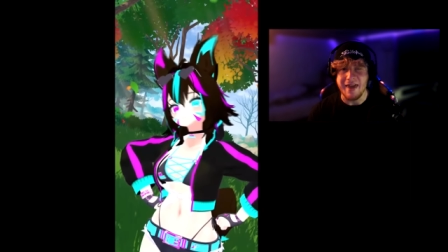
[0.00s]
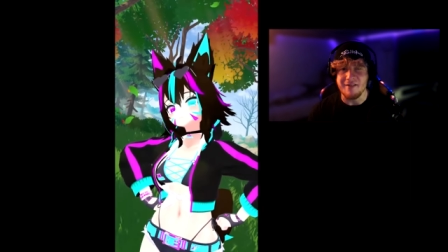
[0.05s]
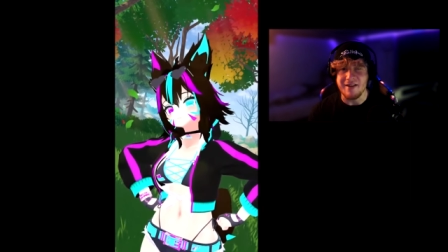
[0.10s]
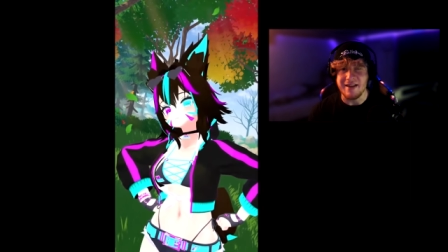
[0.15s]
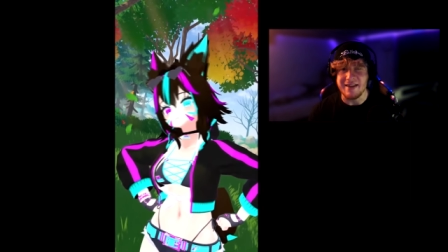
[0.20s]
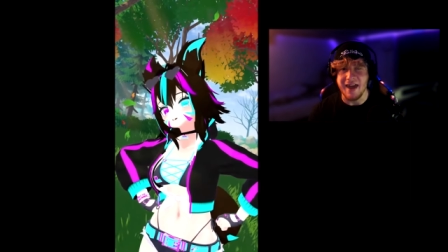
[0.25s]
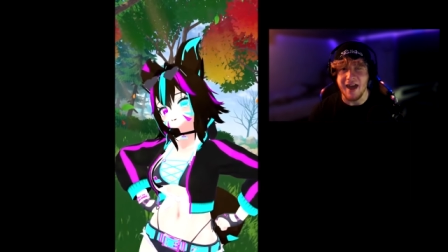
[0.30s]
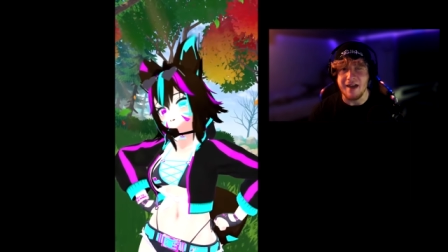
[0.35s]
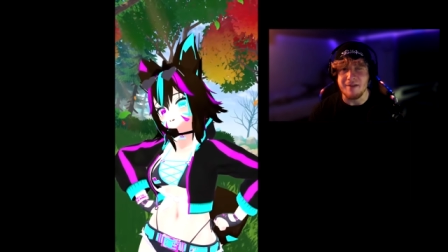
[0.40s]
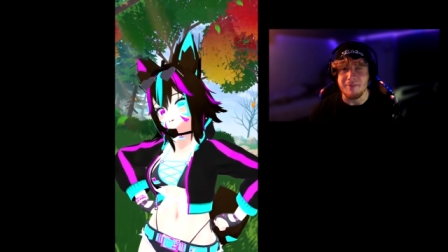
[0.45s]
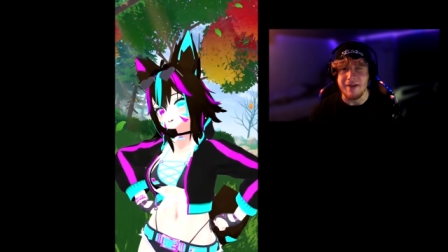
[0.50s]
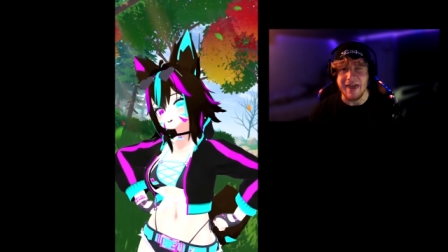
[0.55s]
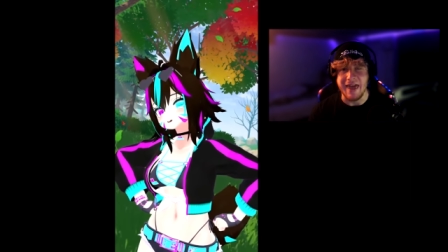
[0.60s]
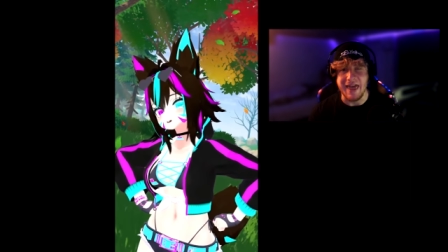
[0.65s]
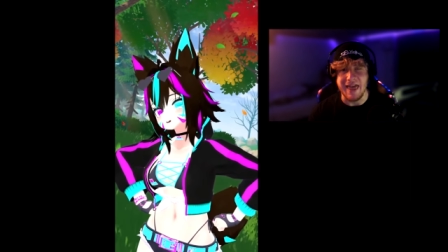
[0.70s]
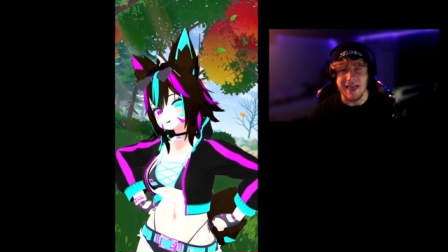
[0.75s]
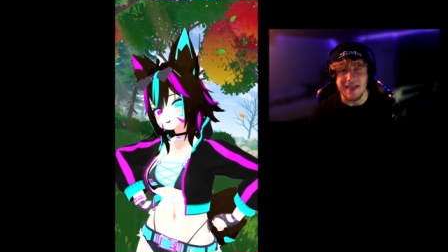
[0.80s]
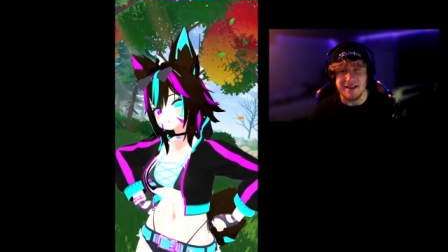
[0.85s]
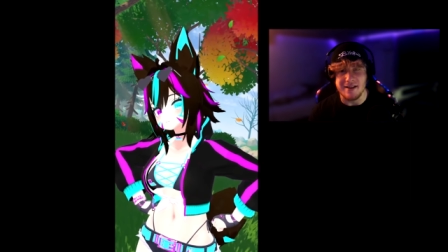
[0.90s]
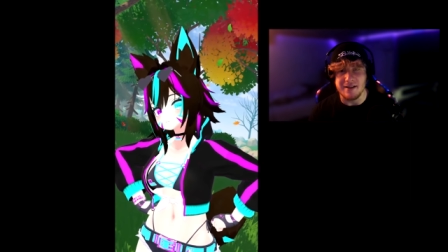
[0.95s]
I'm Eric
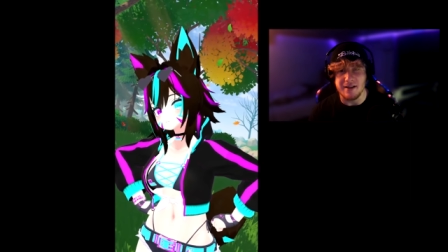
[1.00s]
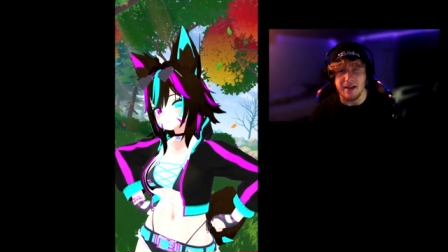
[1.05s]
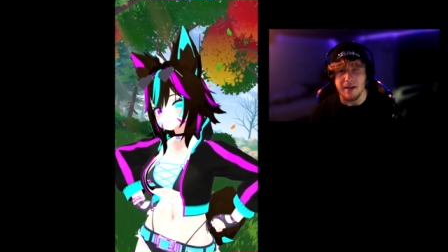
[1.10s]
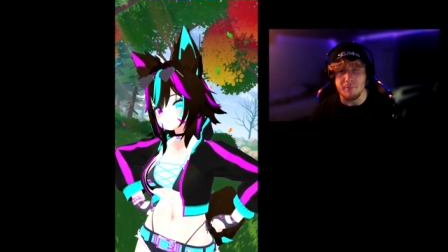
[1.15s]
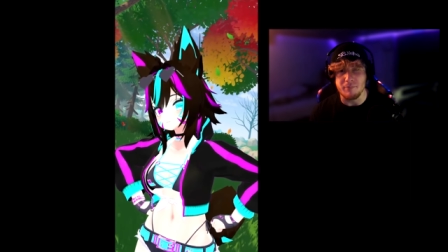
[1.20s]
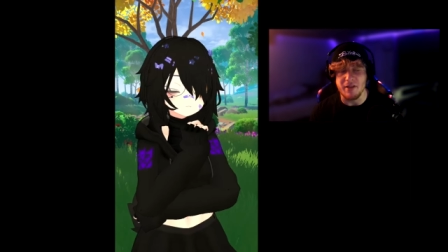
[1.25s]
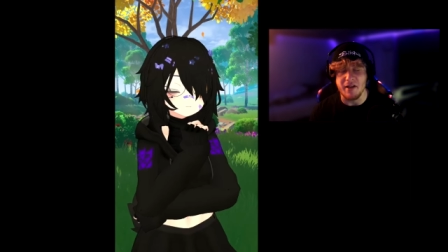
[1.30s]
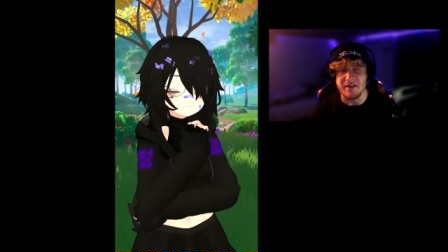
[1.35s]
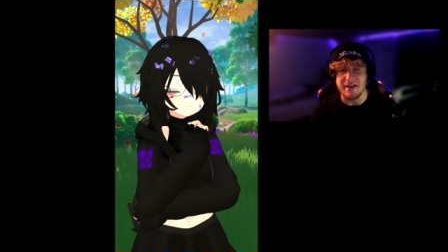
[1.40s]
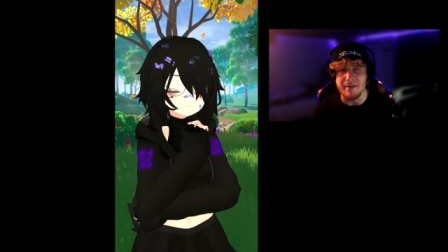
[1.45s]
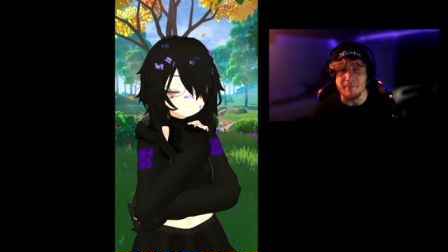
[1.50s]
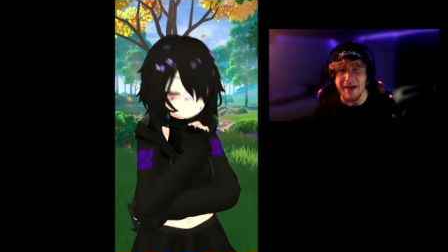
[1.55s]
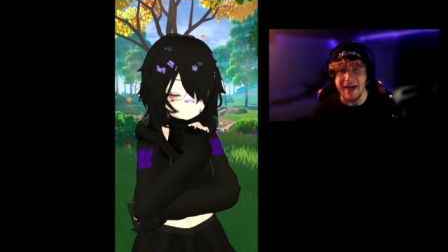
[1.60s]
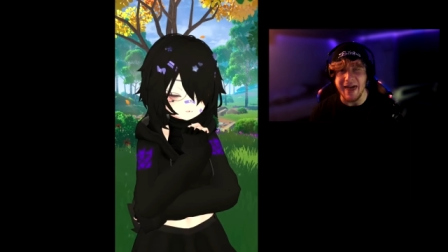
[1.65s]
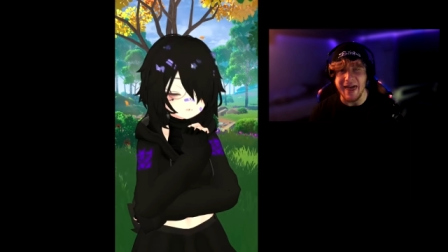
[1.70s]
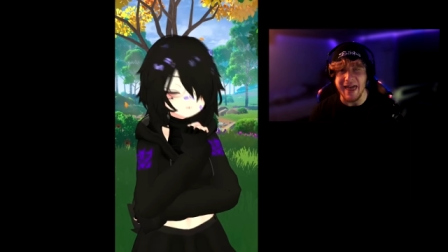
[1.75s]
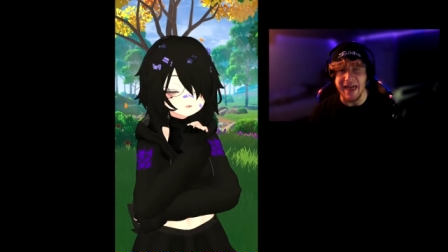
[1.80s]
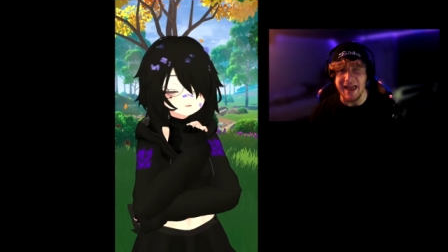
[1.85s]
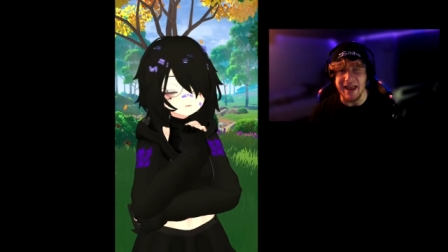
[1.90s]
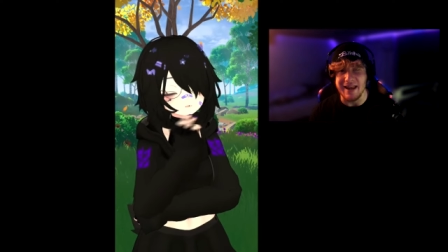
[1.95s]
Cartman. No? You're gonna blow your
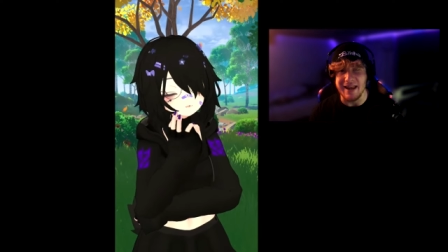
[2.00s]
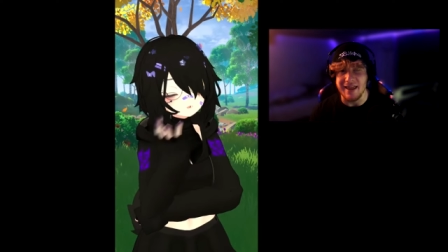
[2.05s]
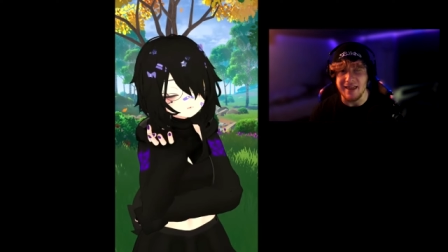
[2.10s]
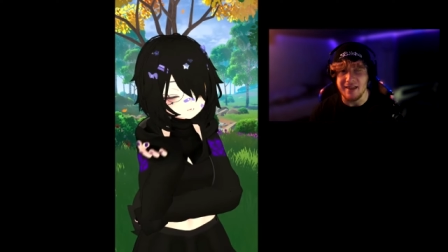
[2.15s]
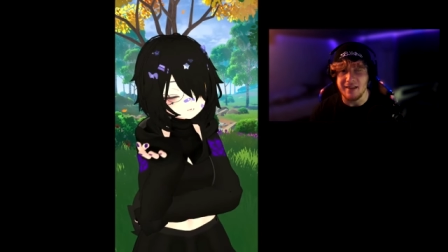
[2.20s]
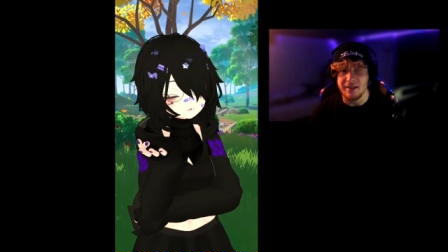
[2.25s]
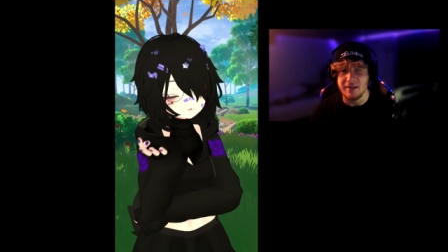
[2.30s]
mind.